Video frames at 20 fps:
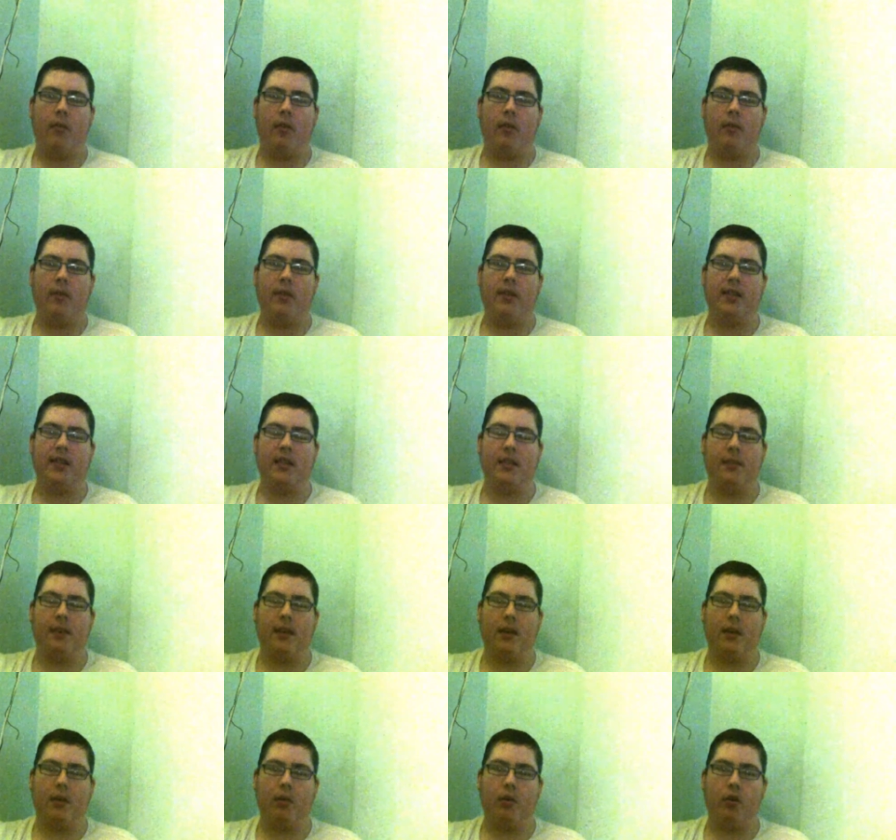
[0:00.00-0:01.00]
The reason it's
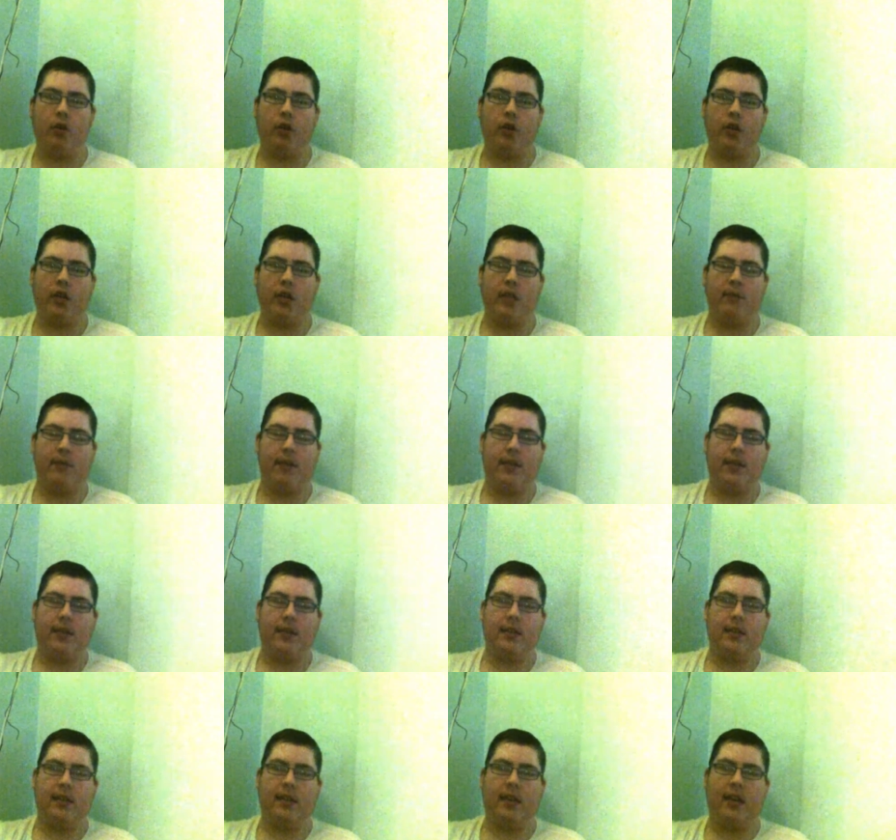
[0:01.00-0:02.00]
been awoken is
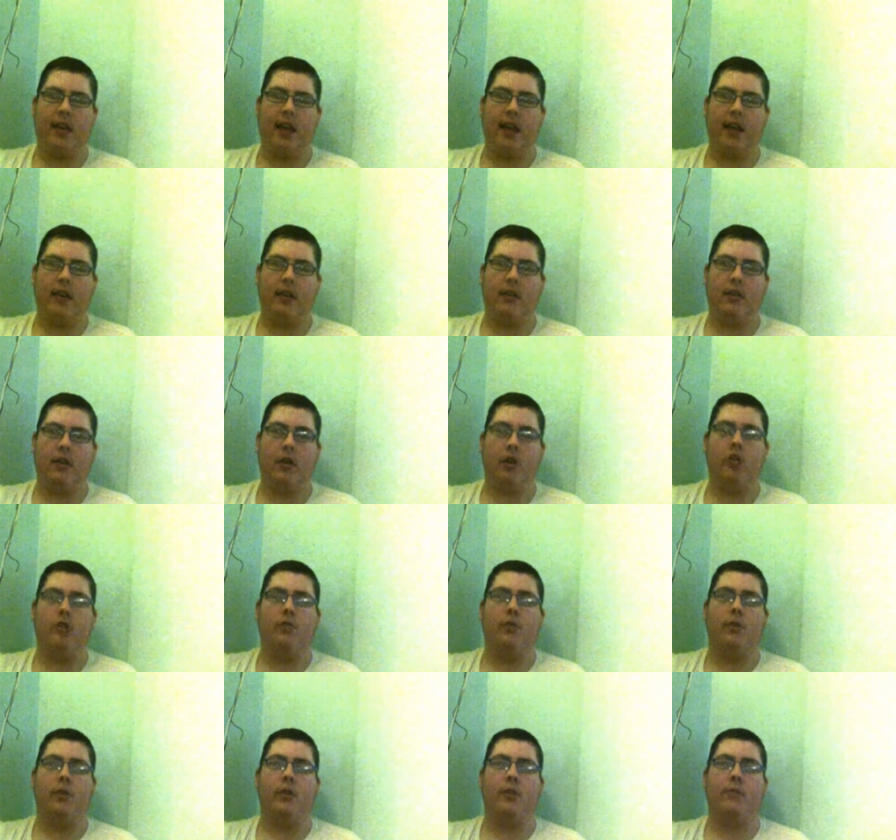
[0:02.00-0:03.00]
because the Headless
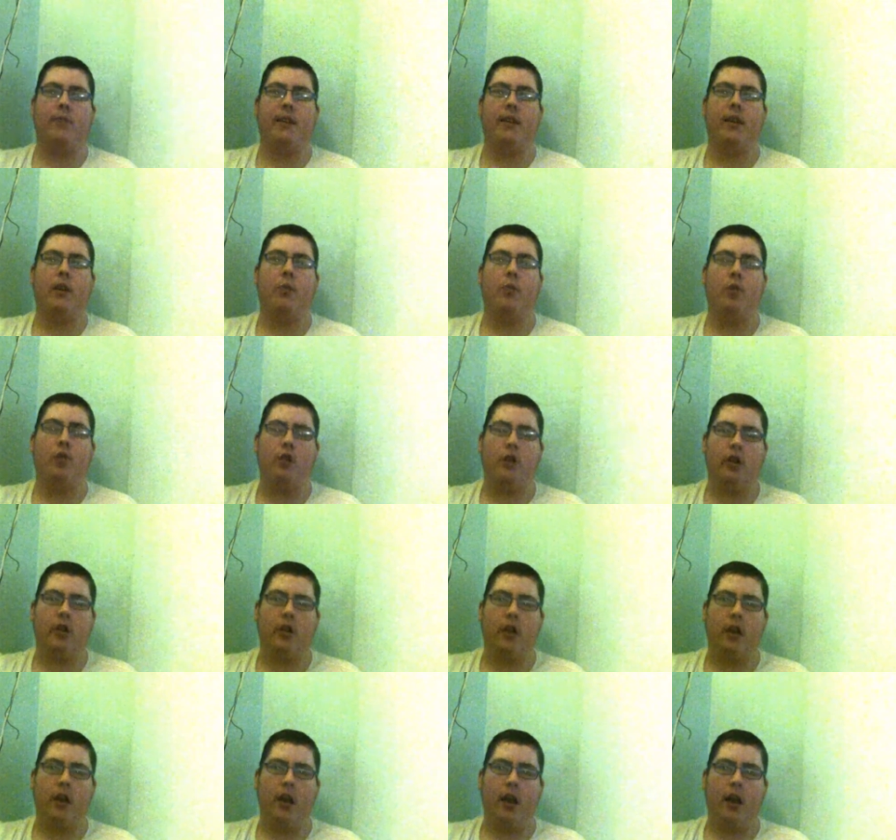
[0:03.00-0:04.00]
Horseman has been awoken,
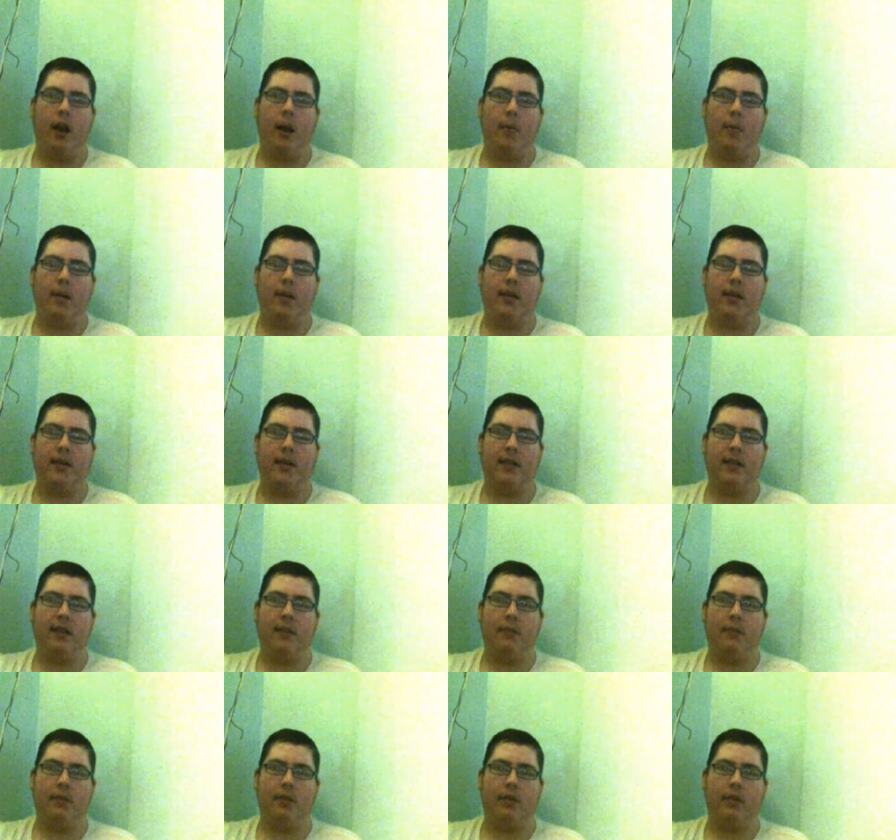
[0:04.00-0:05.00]
because
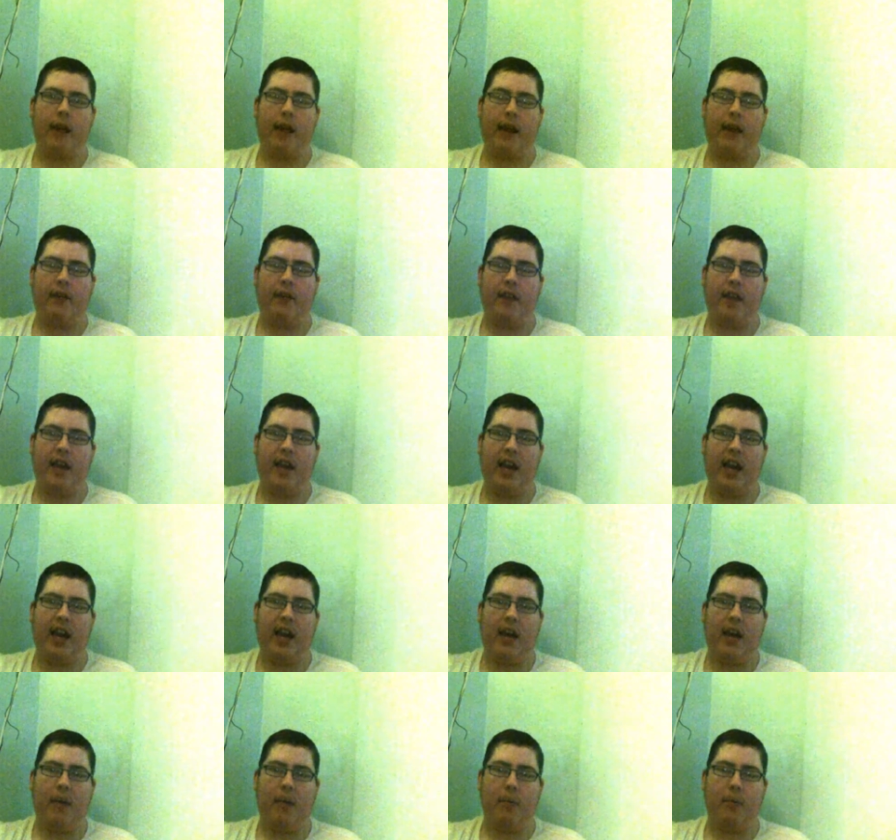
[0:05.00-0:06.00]
them two have
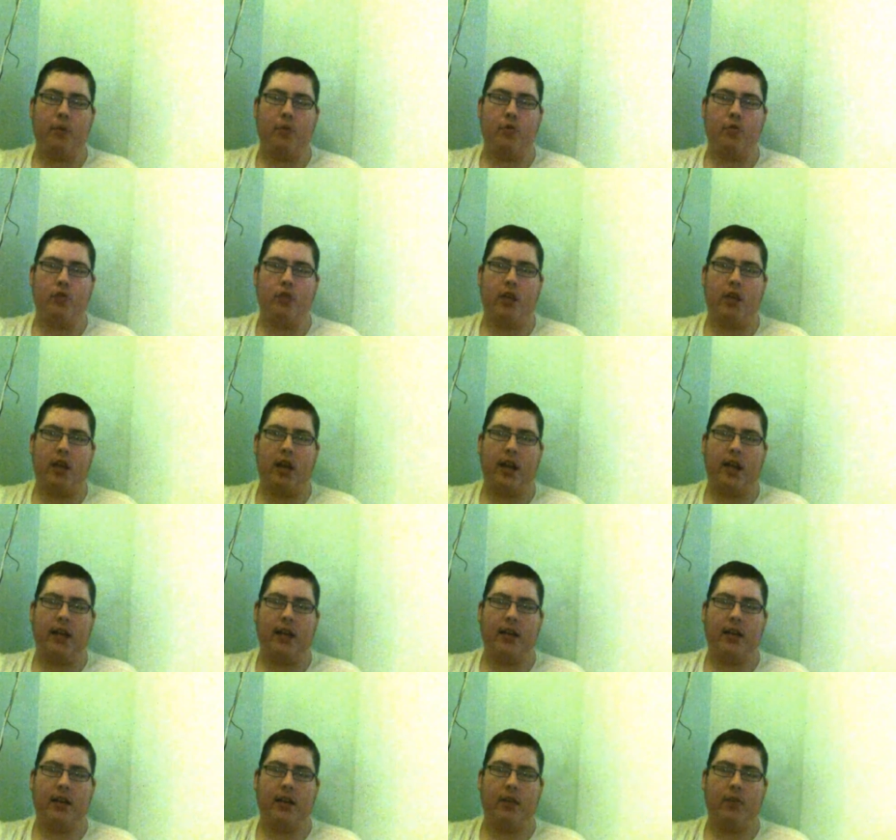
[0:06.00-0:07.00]
a blood link,
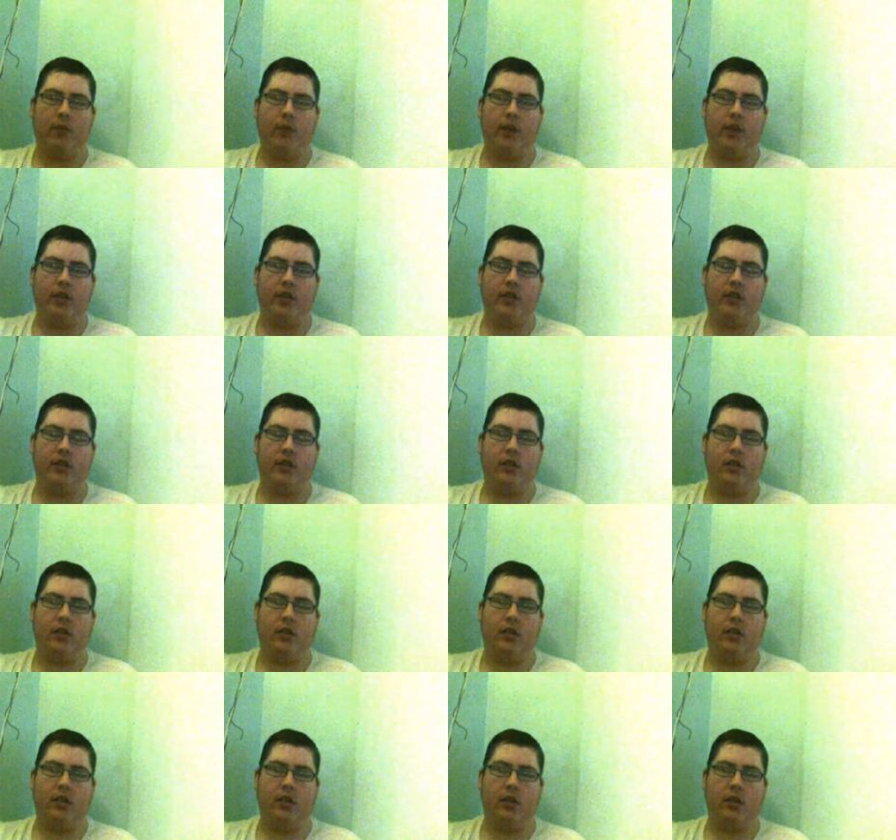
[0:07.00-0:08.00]
which,
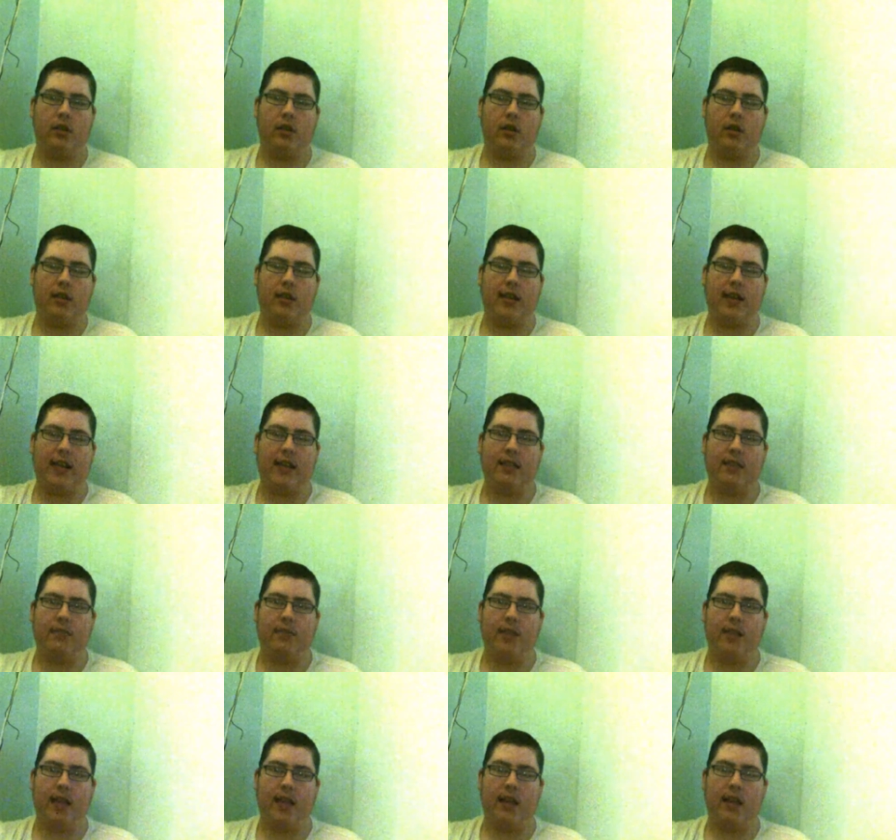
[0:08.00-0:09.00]
you know, sort of ties them
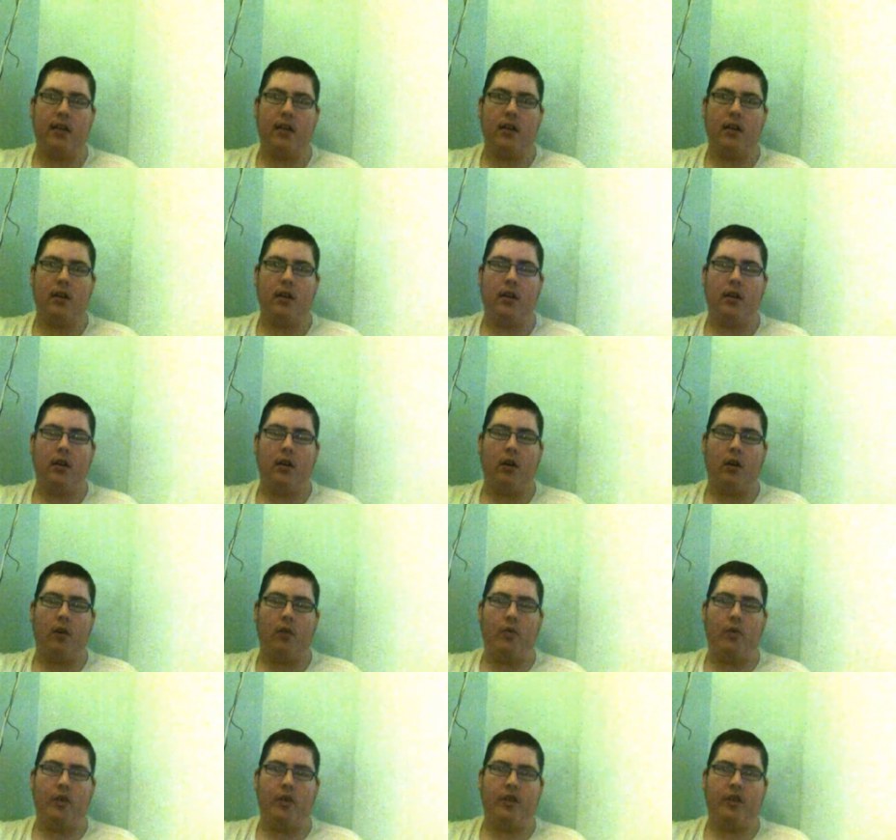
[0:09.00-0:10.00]
together,
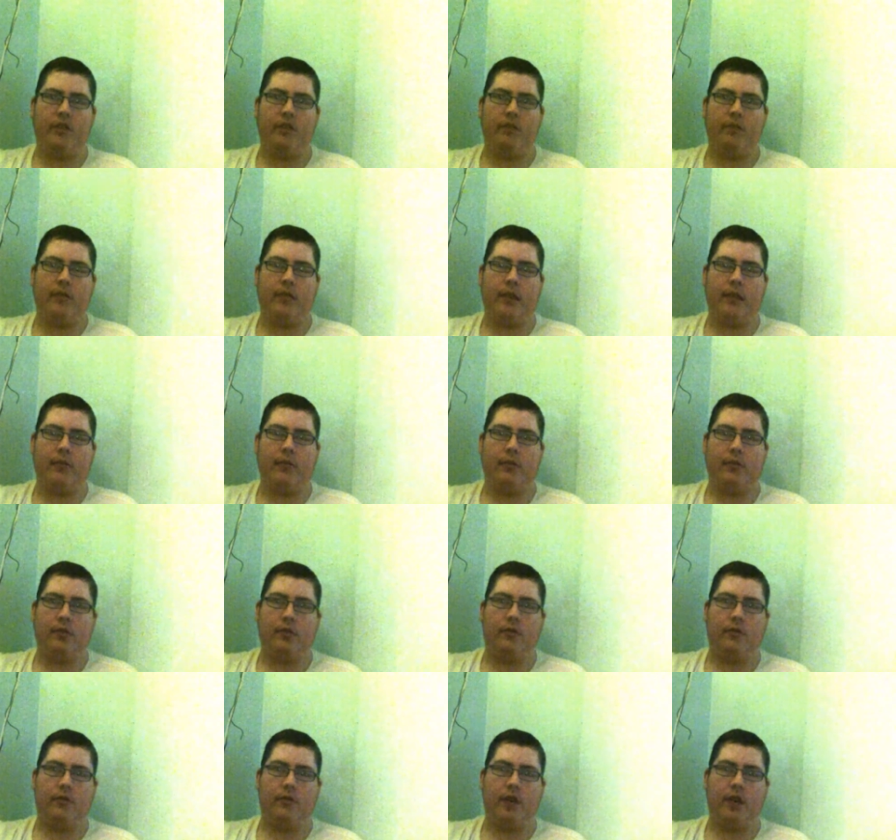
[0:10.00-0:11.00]
which sounds
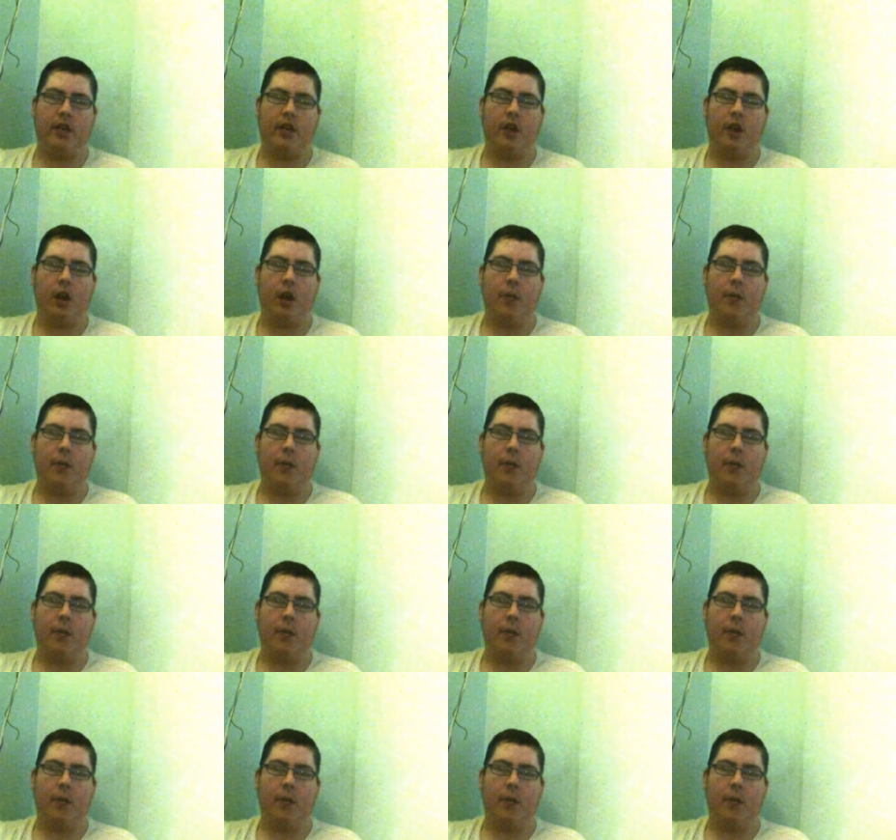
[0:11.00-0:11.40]
strange.